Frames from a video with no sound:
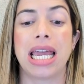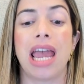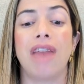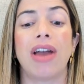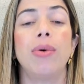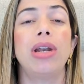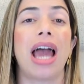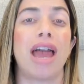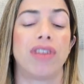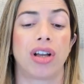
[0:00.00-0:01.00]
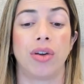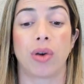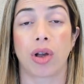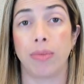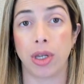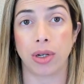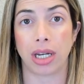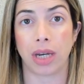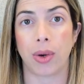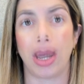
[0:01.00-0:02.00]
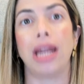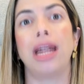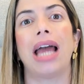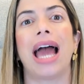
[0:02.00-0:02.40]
If I would have a community created,